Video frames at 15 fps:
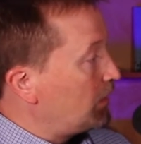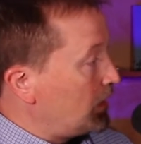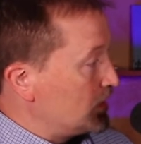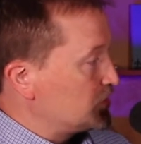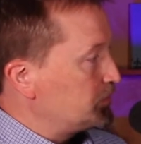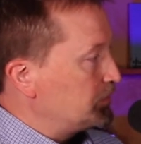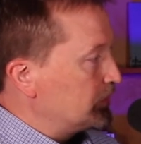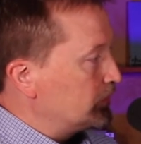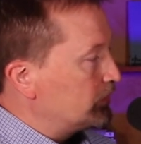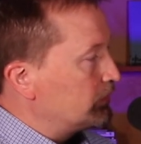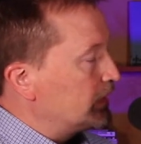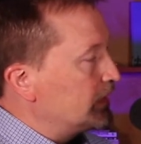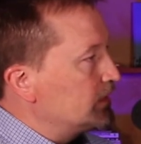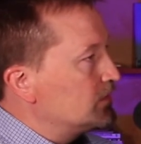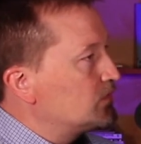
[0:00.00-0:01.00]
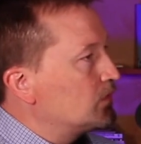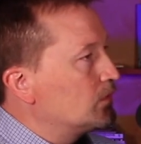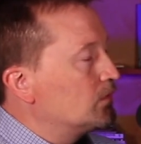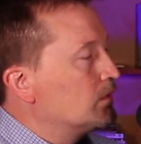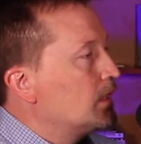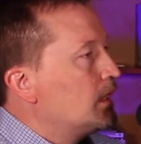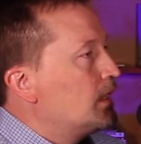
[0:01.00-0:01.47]
hospital, right?
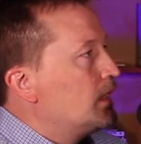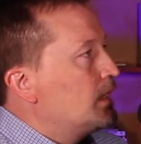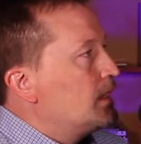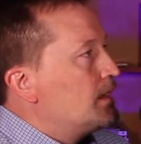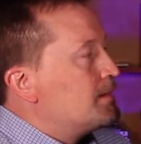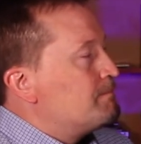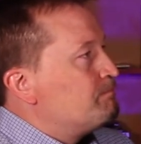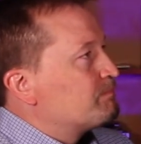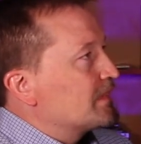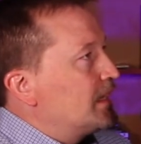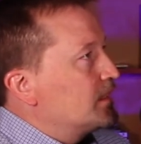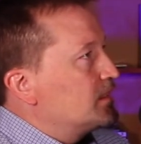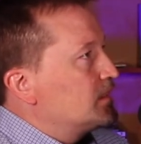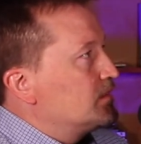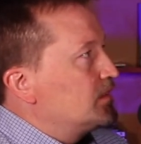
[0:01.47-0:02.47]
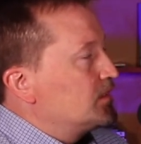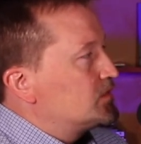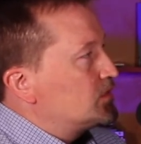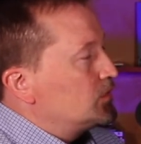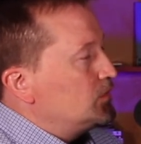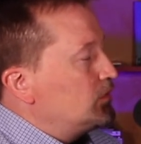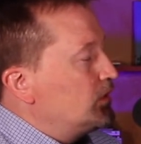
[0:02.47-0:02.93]
So I kind of think,
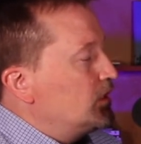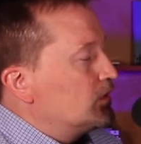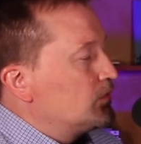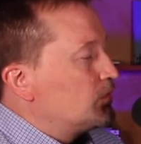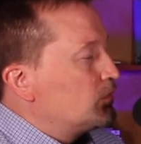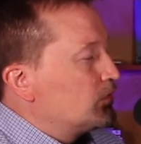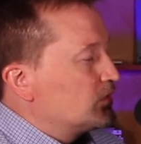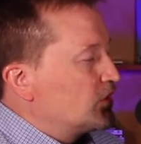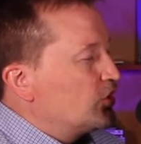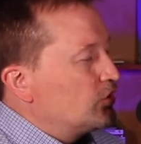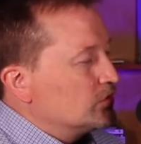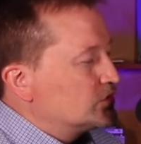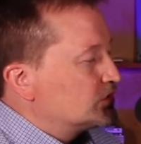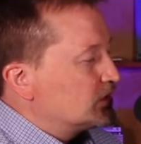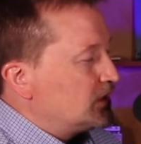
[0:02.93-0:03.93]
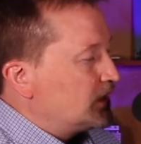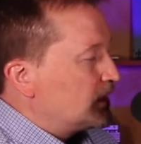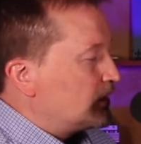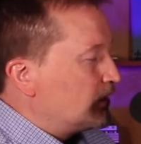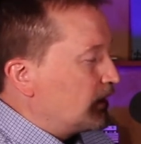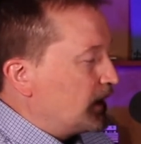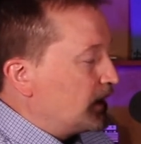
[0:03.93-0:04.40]
so you hear the word culture a
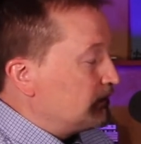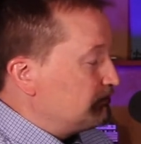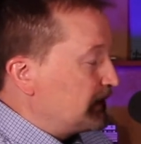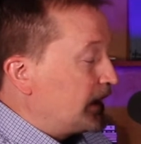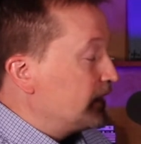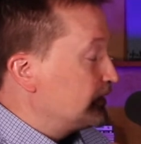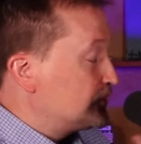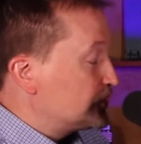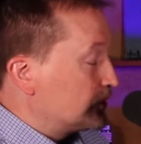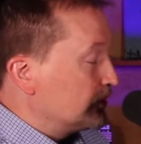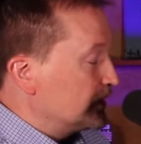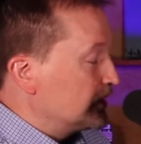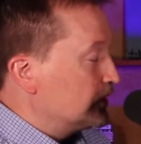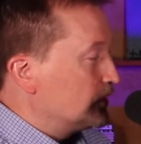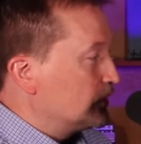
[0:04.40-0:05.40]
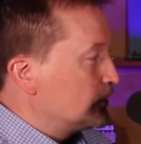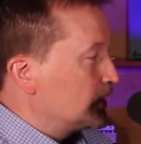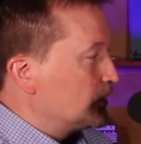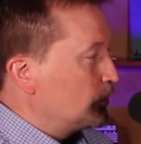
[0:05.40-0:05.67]
lot, or I certainly do. It's like